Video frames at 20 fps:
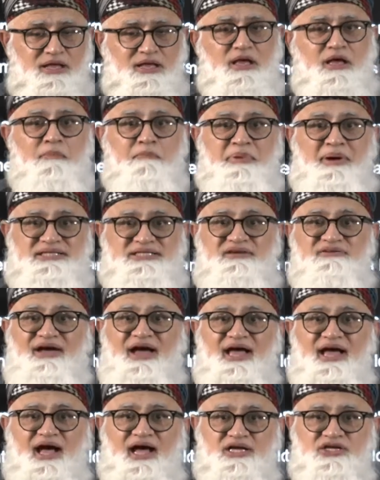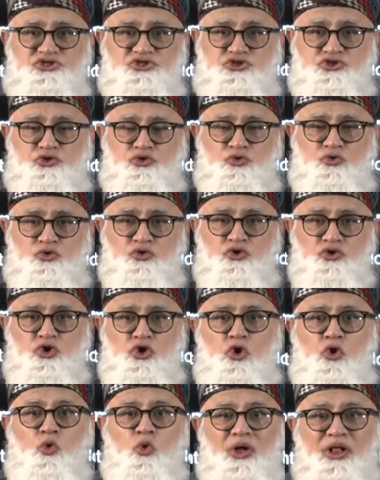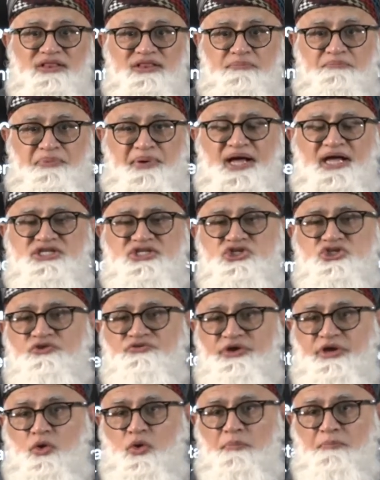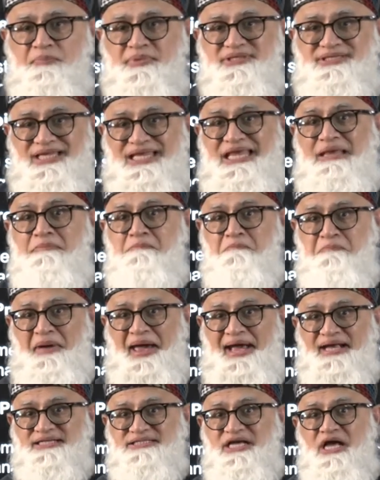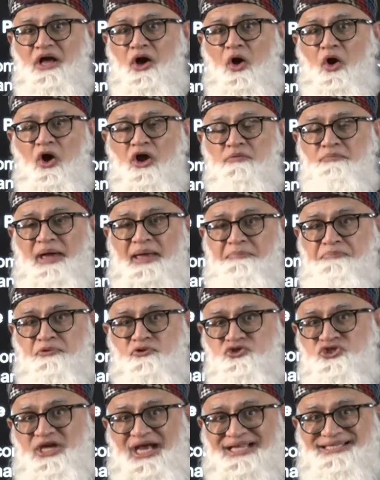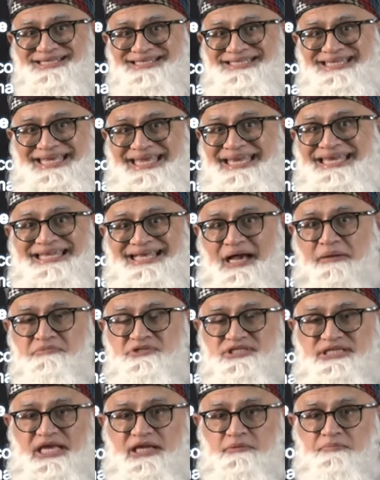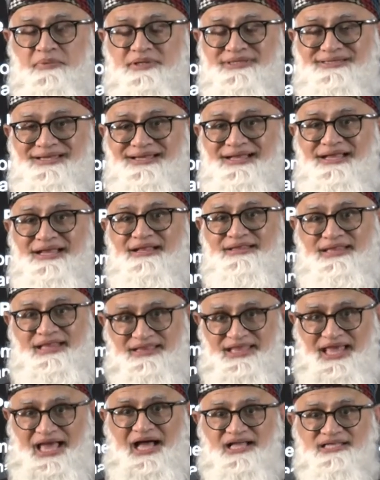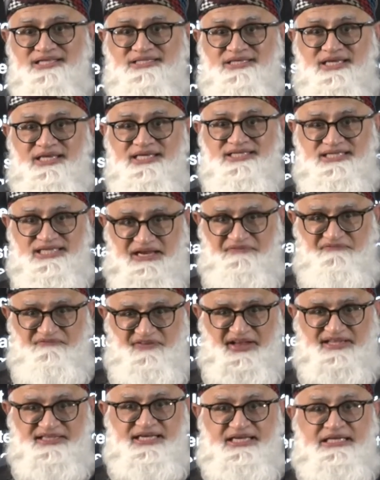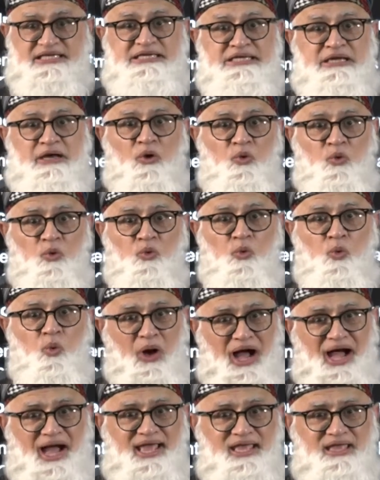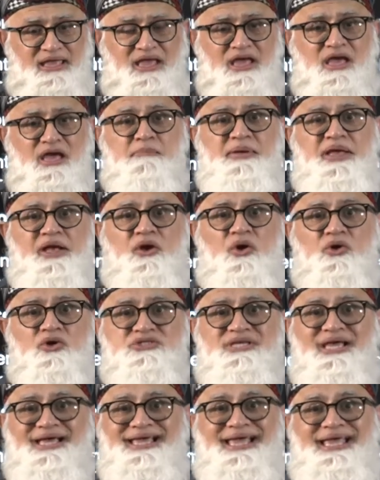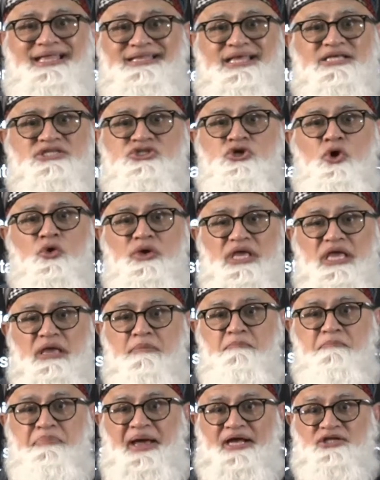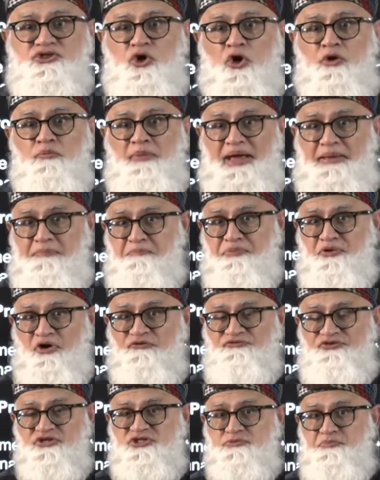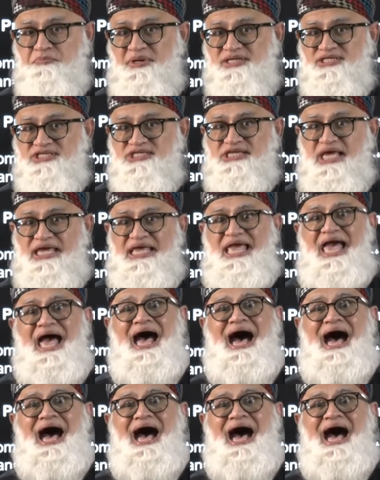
But if I asked you, will the purchase of equipment impact on my projected income statement? Then the answer is an emphatic no. Why? Because there's no impact on my profits per se.